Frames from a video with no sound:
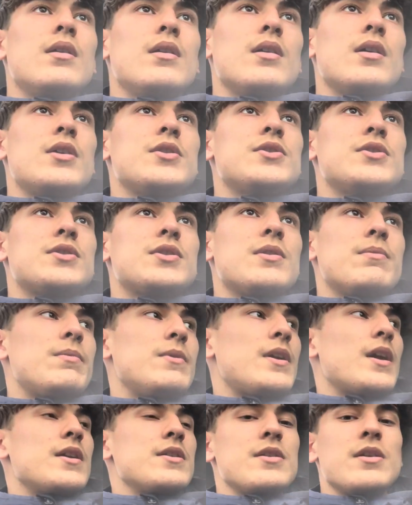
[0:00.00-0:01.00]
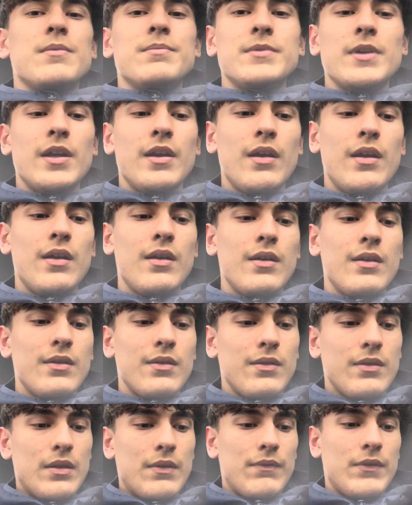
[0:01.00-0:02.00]
I'll just keep you guys updated
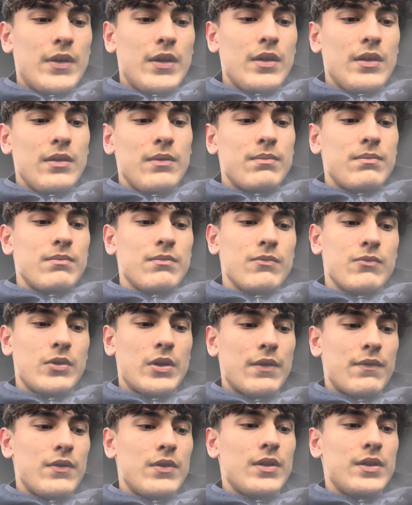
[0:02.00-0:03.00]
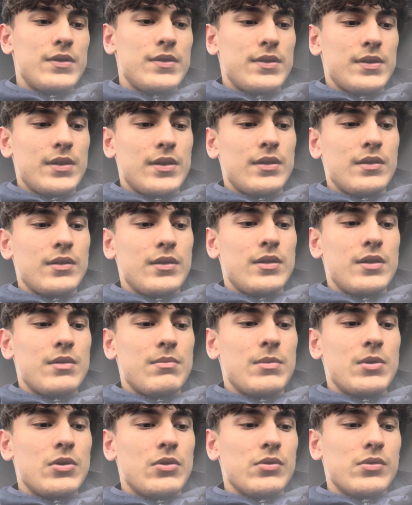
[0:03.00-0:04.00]
if they, whatever they send, the
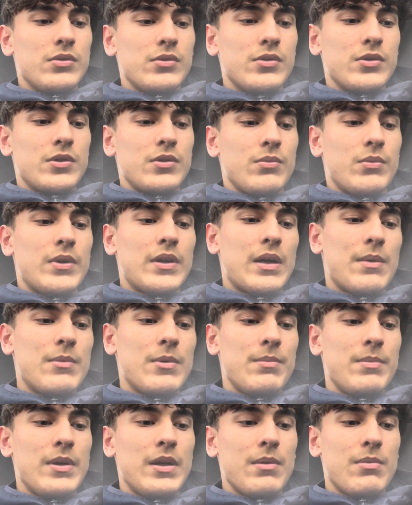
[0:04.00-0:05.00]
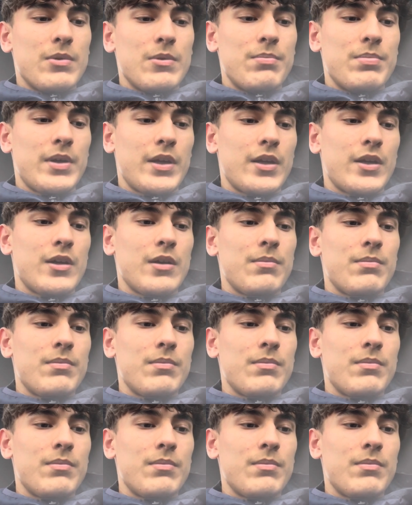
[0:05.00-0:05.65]
email, or when I'm gonna be able to pick it up.